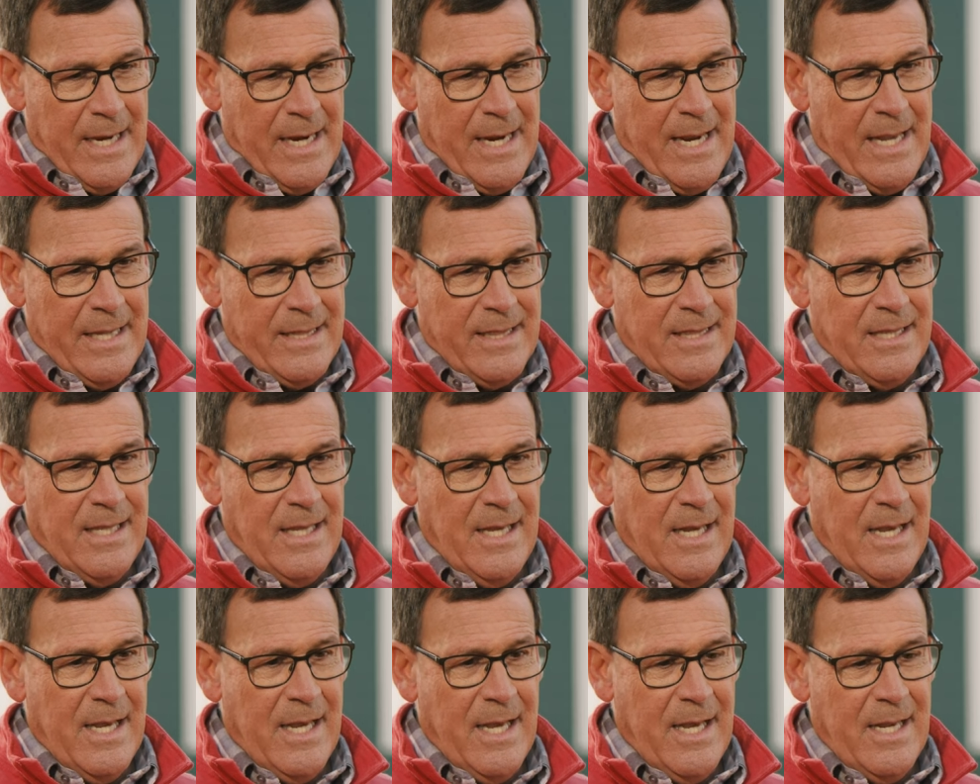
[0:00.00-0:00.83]
And
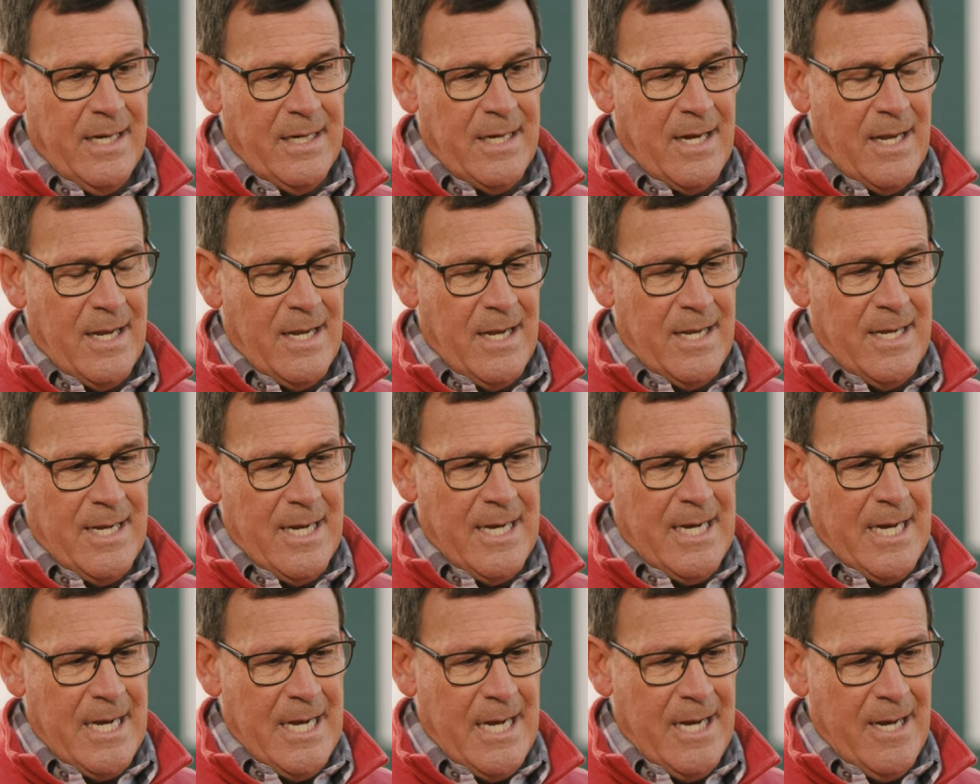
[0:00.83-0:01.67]
then
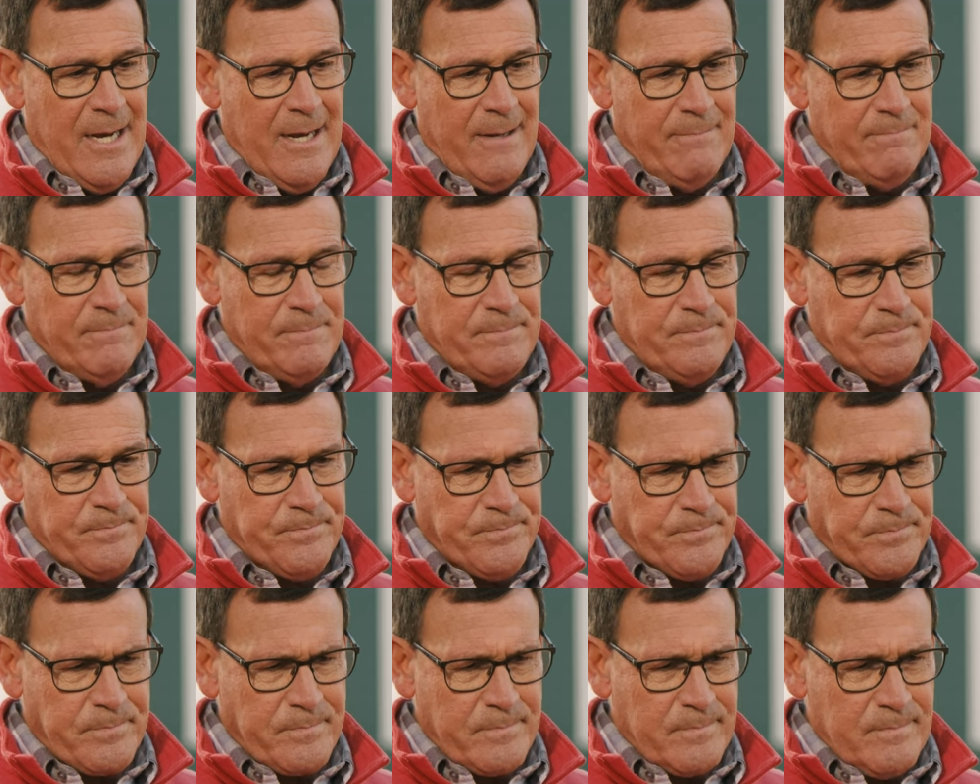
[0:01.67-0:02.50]
um,
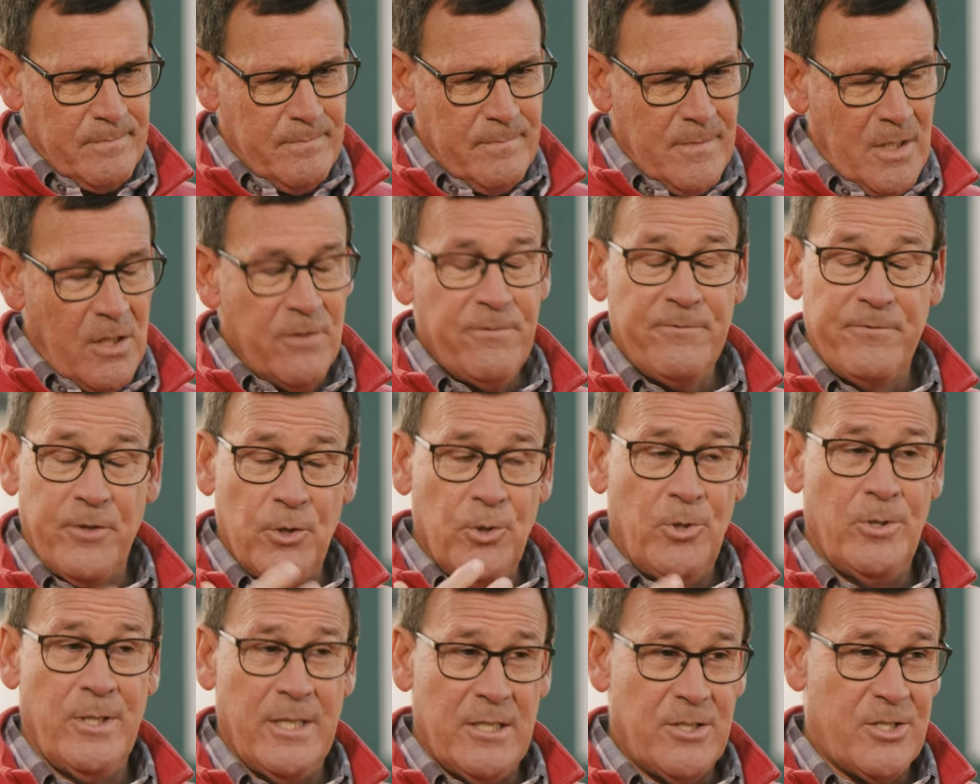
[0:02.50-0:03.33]

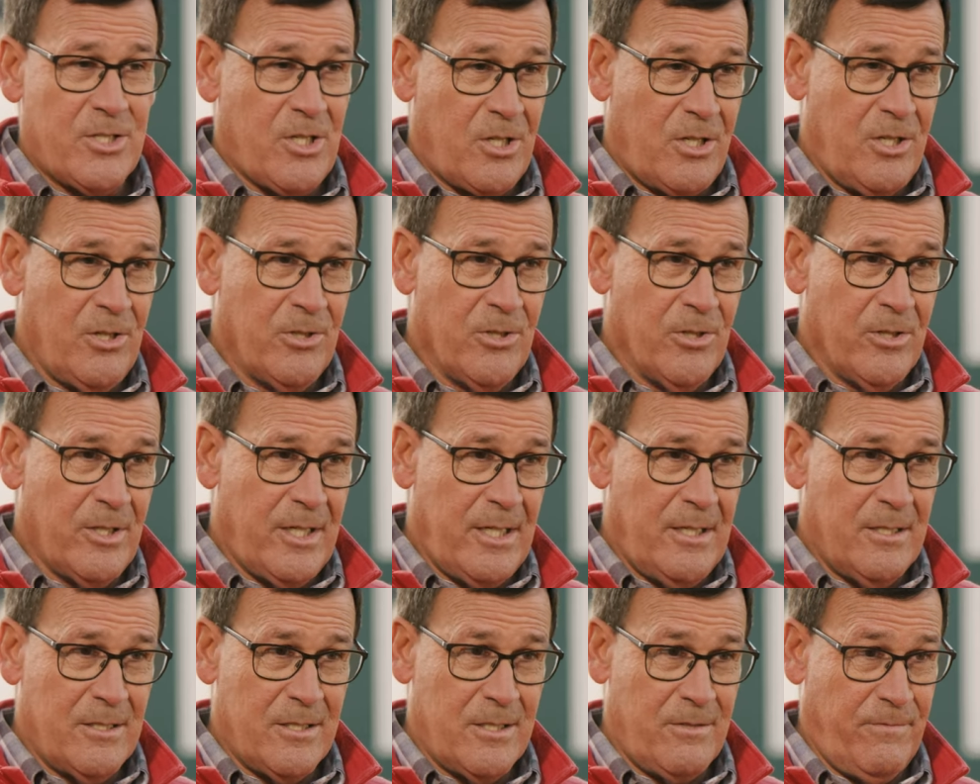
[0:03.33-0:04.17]
food
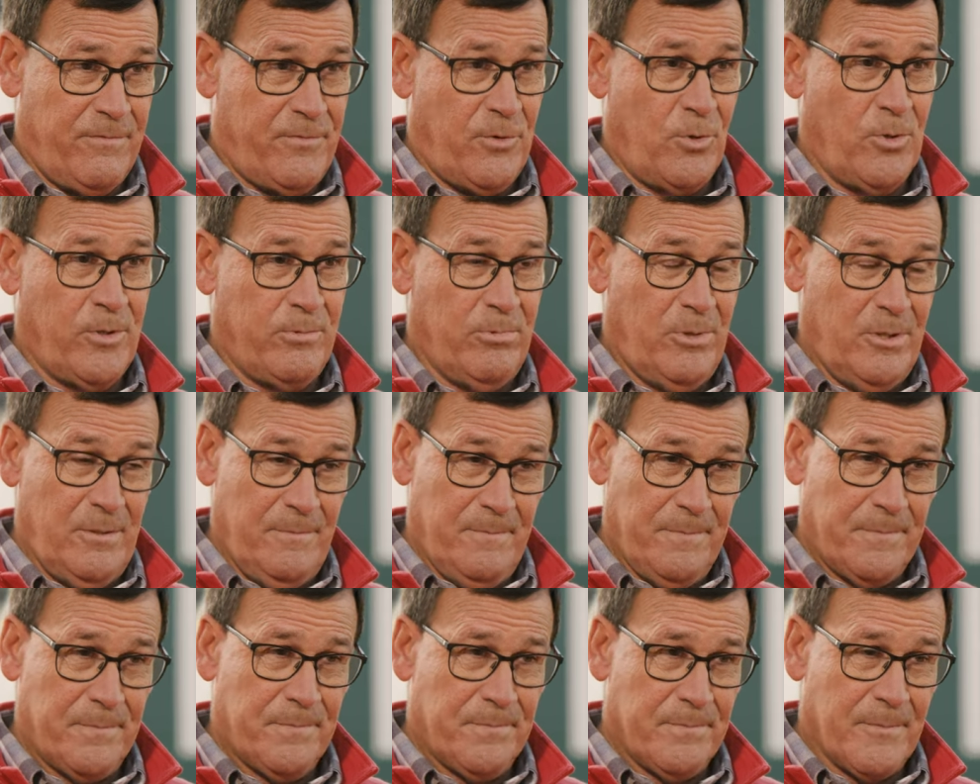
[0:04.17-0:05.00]
insecurity is the fourth one,
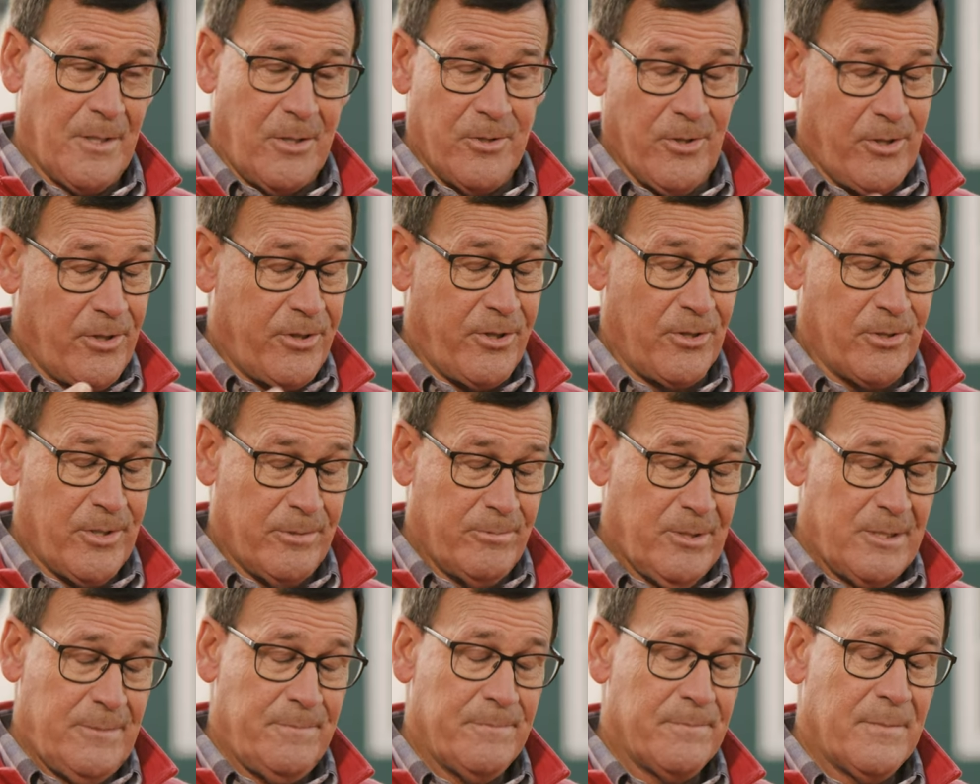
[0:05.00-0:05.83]
or the
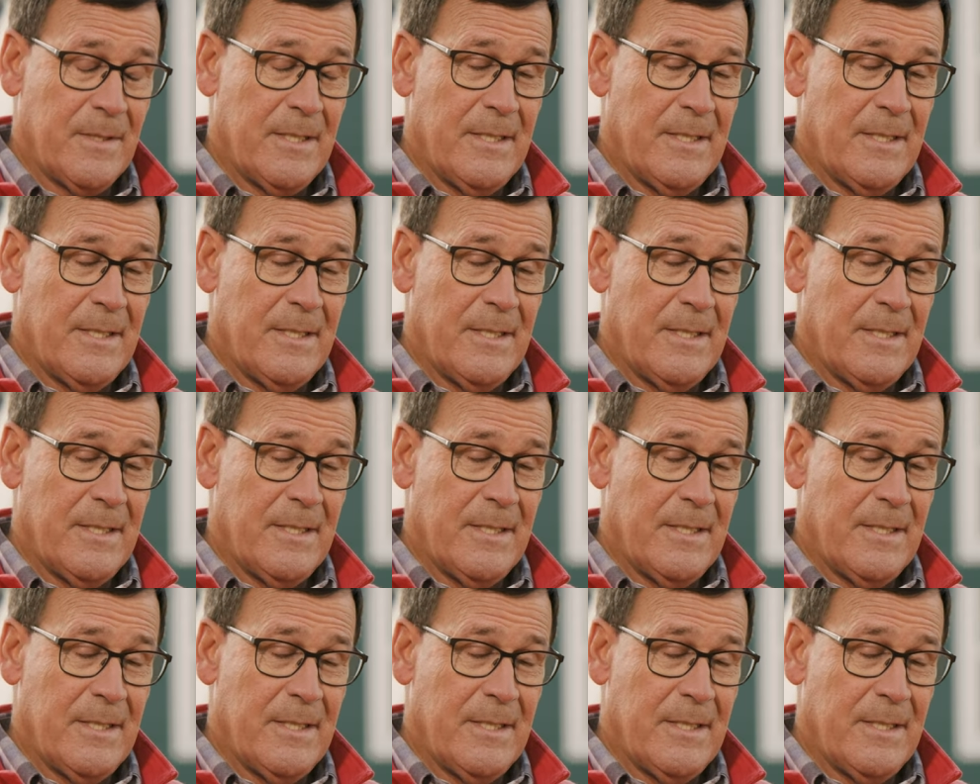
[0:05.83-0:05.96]
third one.